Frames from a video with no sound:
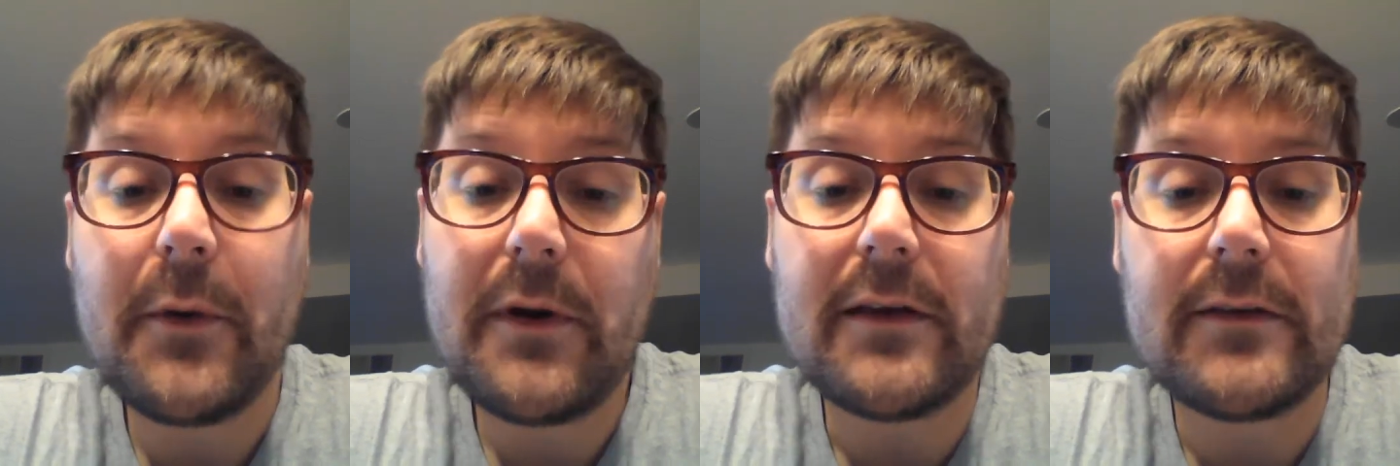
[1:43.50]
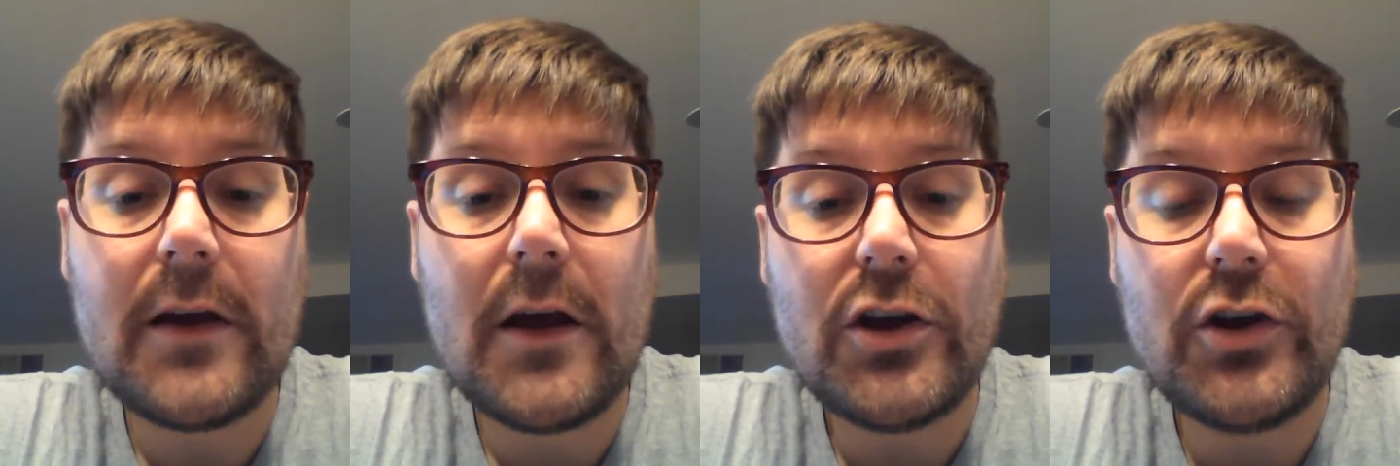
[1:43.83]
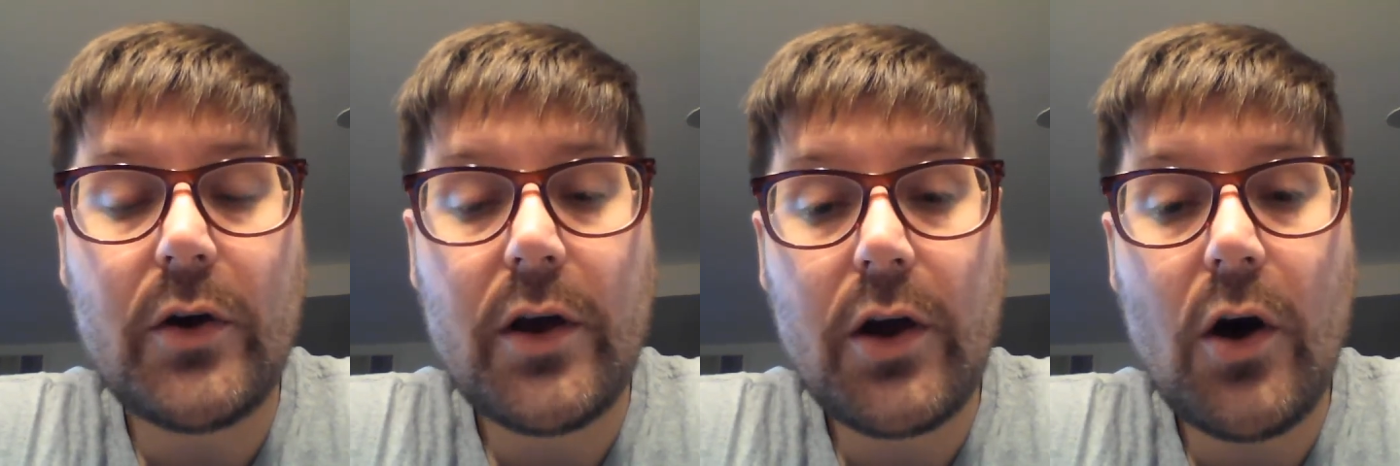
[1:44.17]
There is.
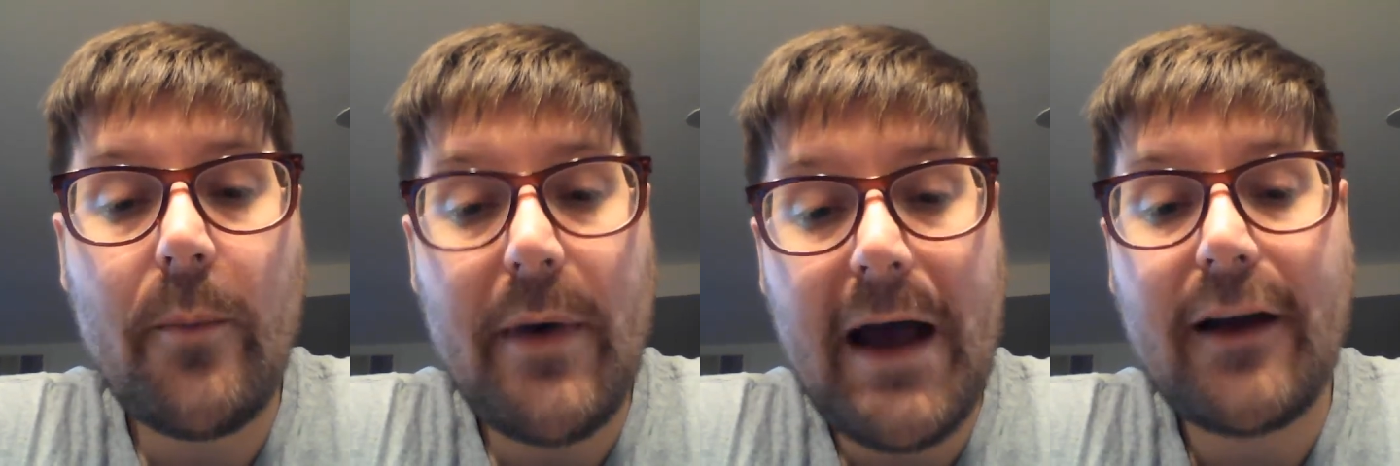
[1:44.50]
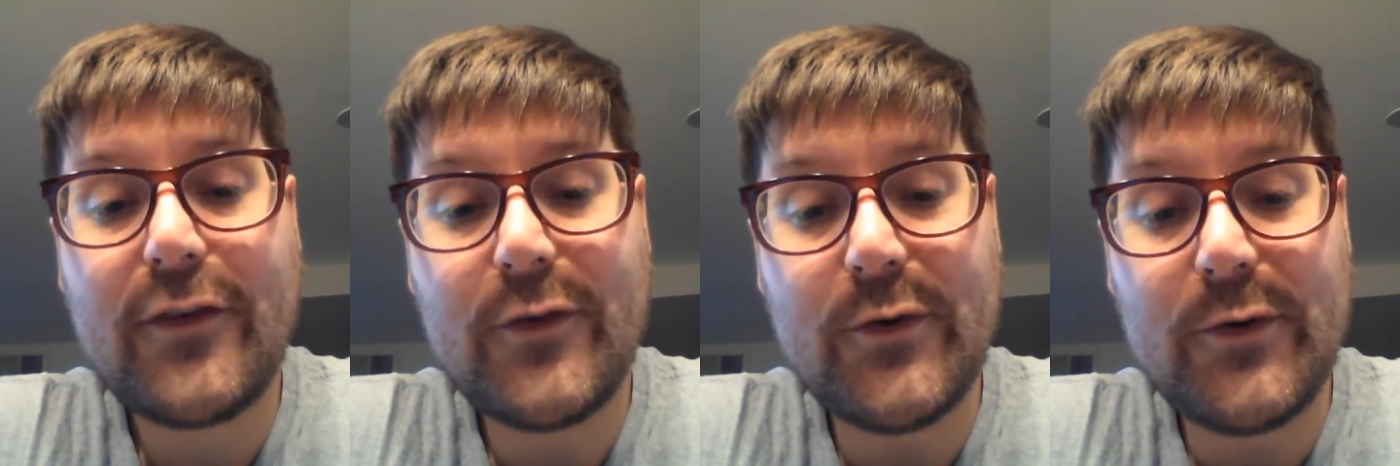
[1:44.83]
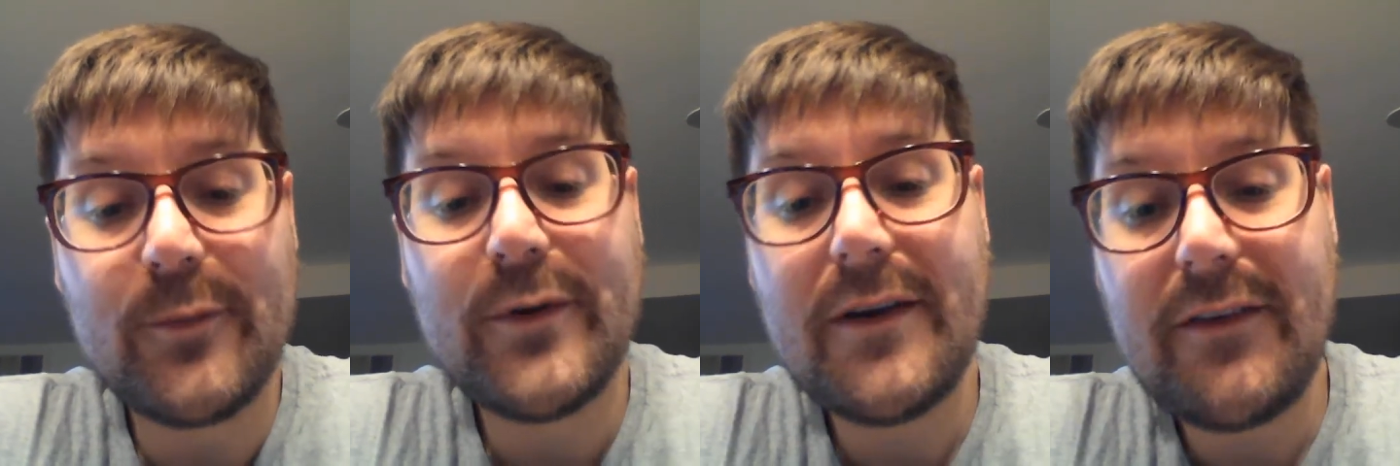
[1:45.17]
You can go back to
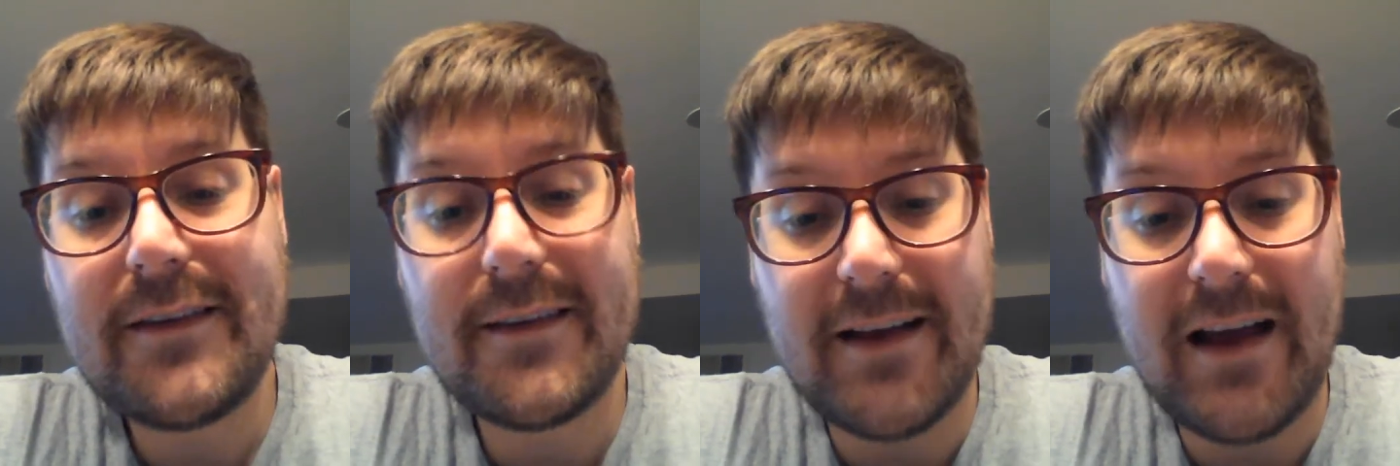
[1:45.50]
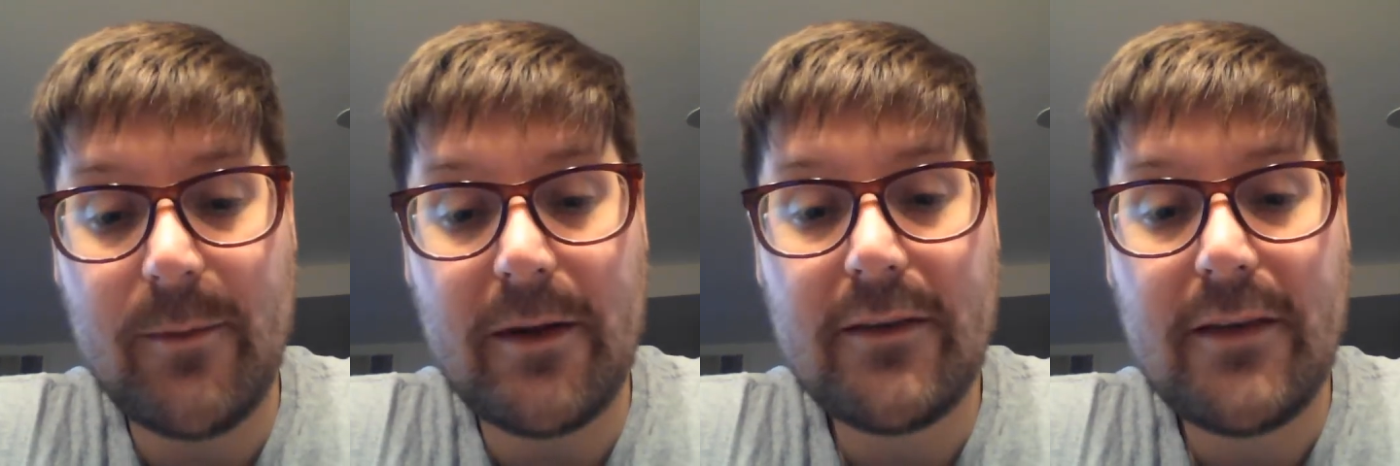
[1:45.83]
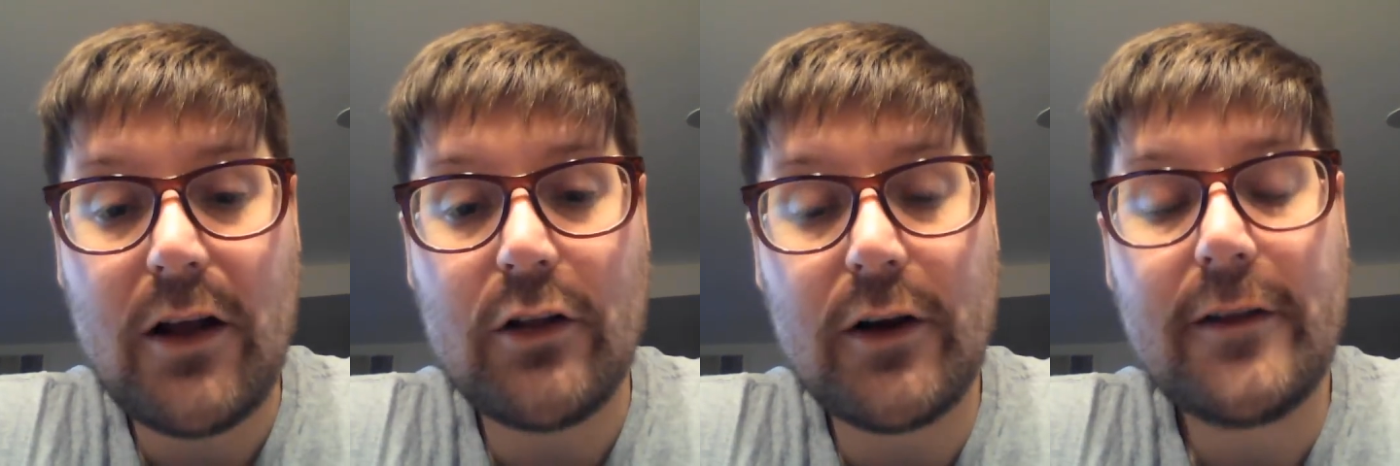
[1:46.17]
your previous
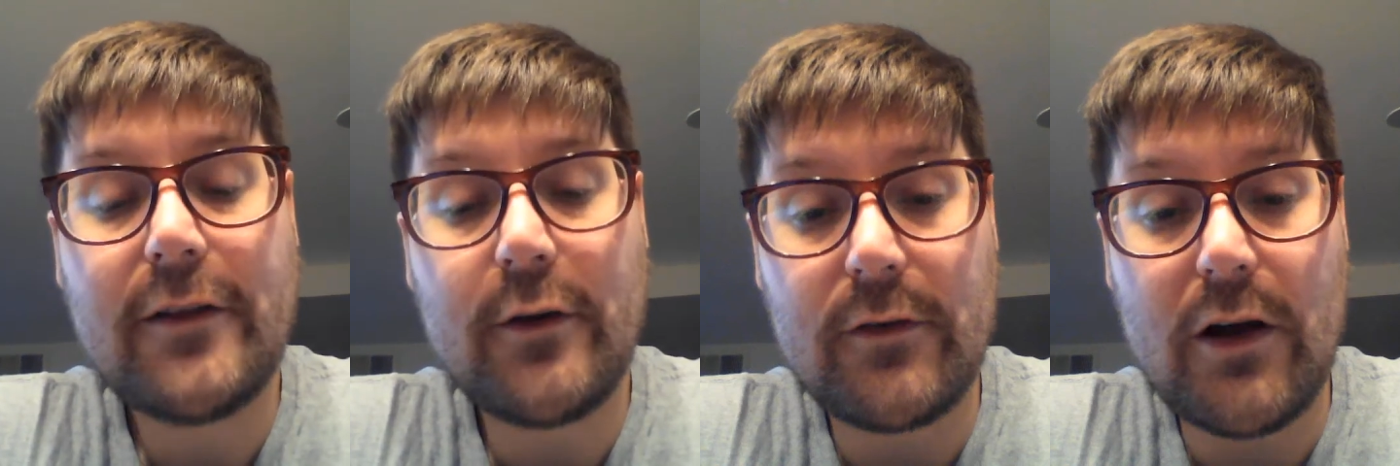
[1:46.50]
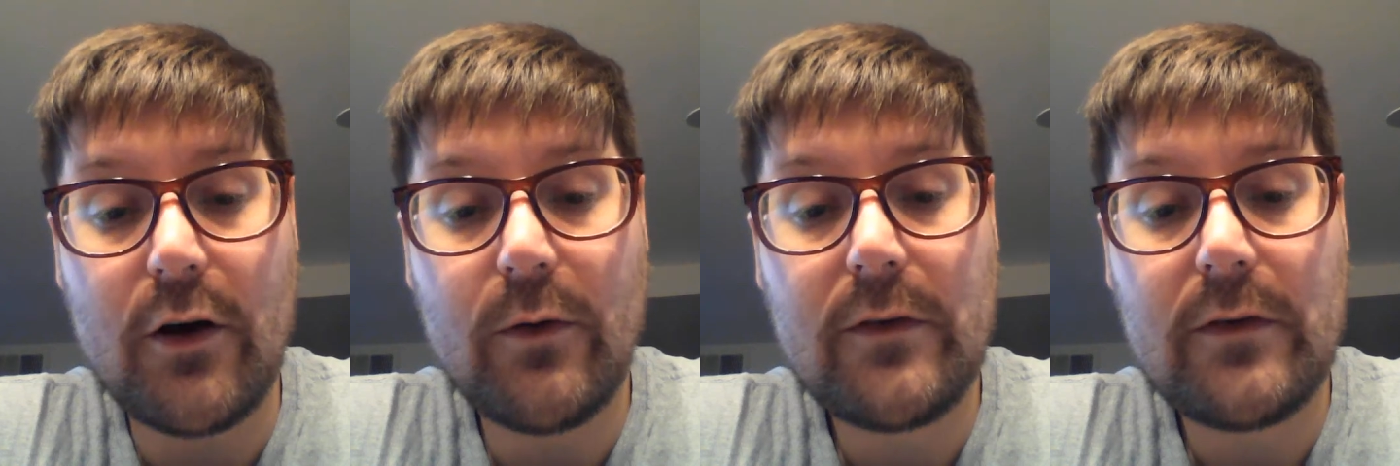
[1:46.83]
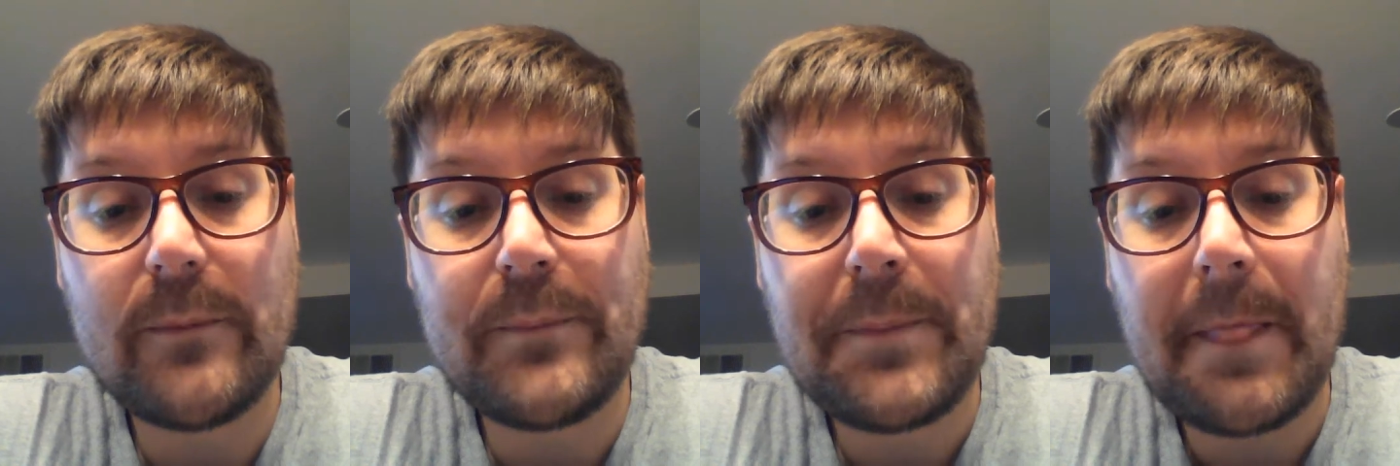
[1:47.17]
assignments, look at those
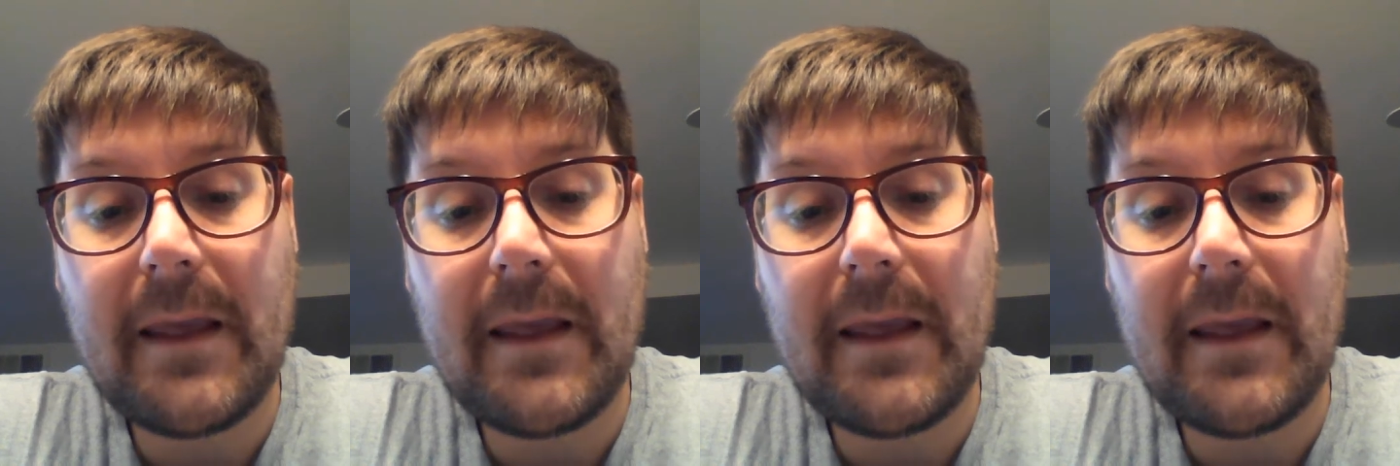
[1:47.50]
notes,